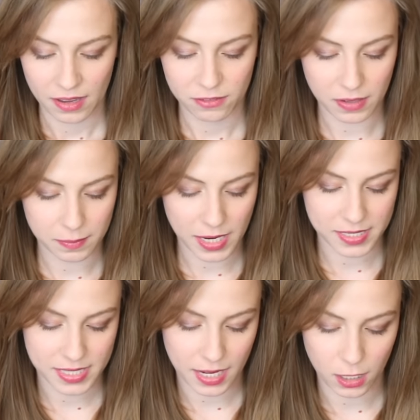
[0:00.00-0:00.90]
from
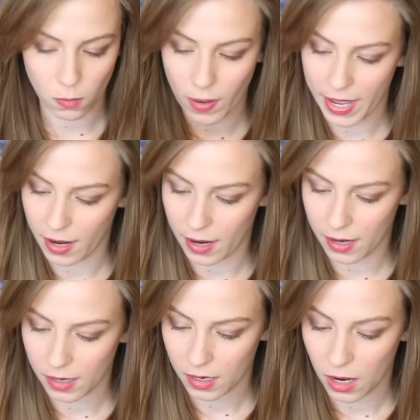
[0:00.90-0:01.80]

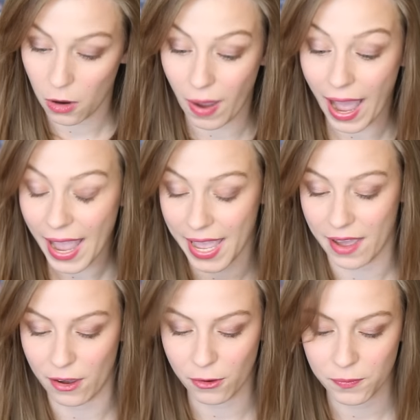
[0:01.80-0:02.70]
Delaware,
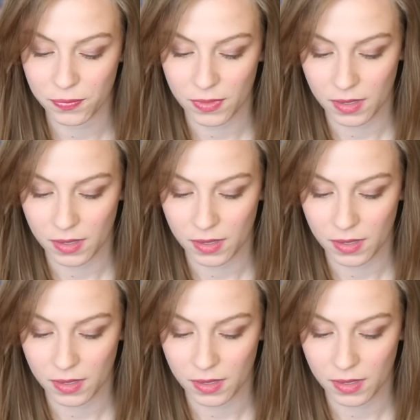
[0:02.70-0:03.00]
Ohio,